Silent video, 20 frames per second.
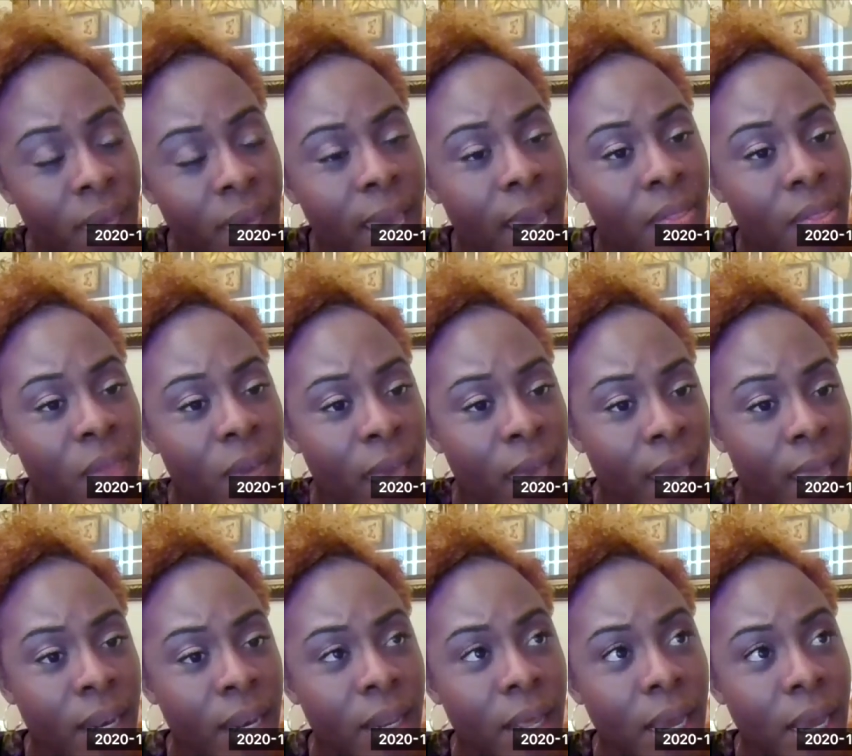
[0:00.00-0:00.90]
That
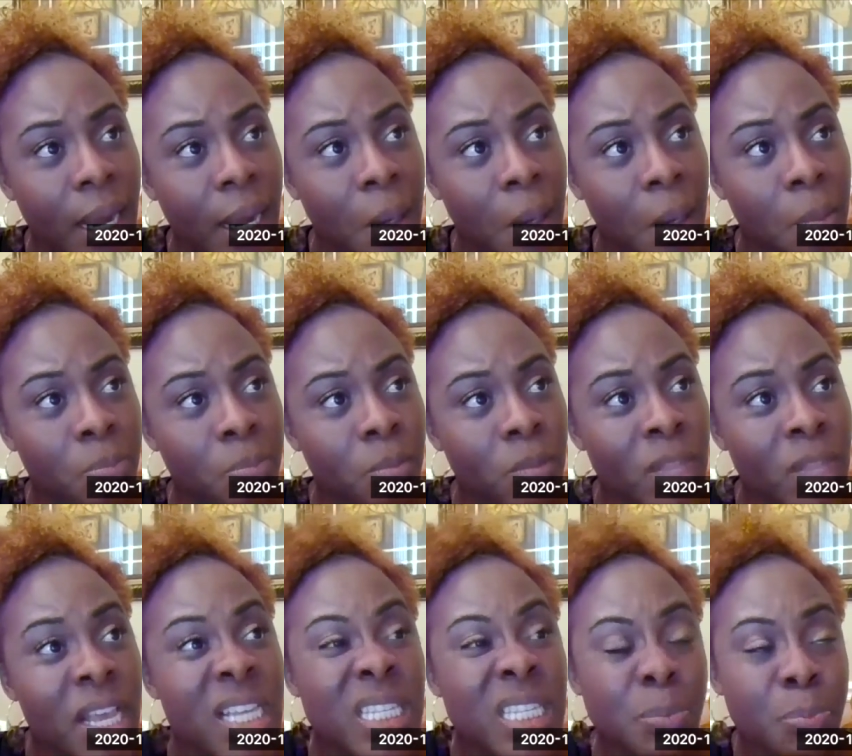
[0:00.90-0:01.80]
that um,
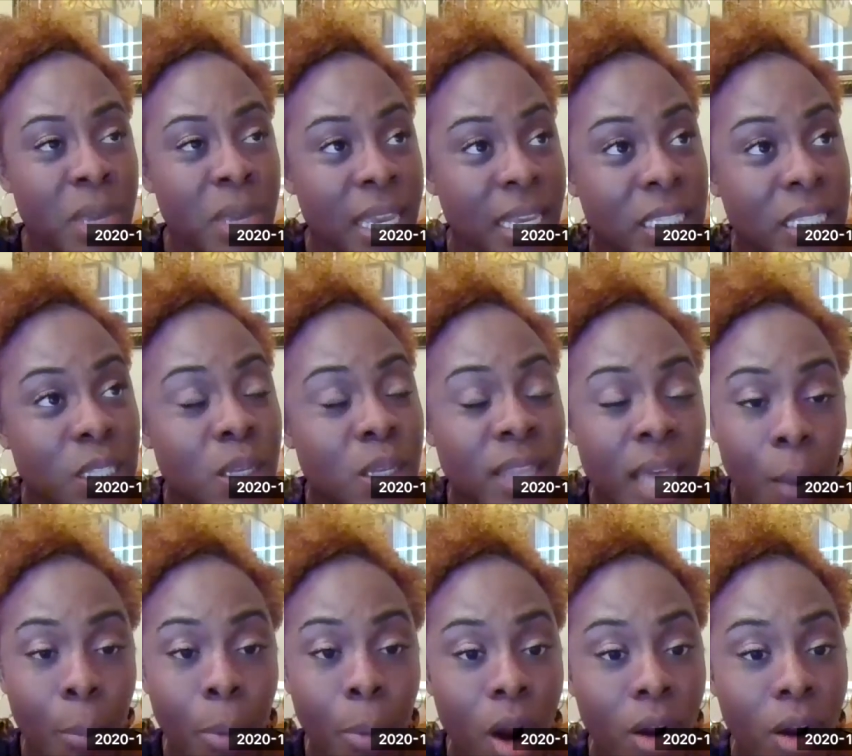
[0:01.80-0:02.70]
speaks to
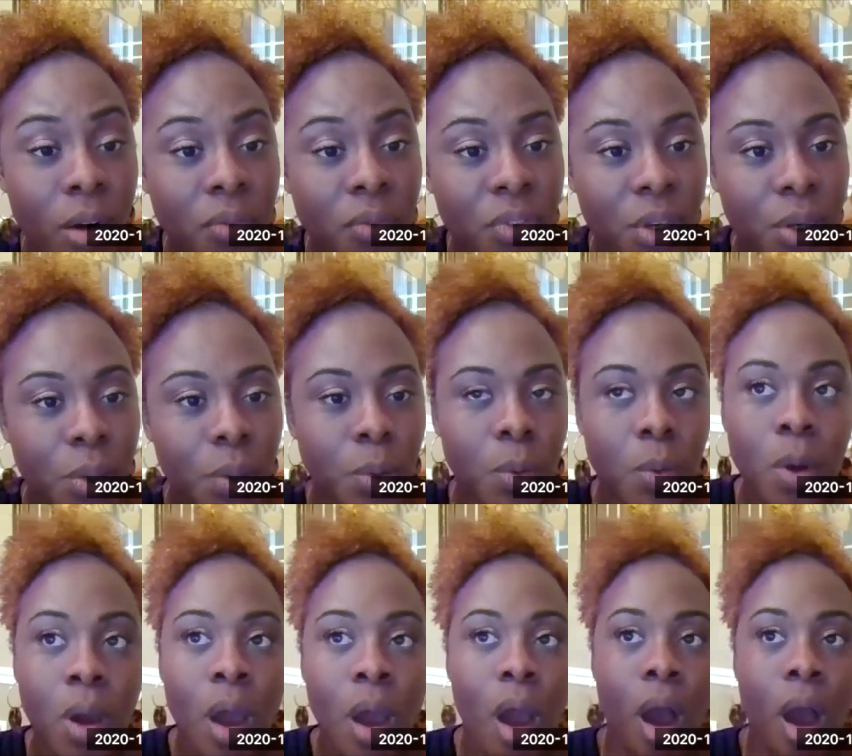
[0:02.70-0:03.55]
that part of you?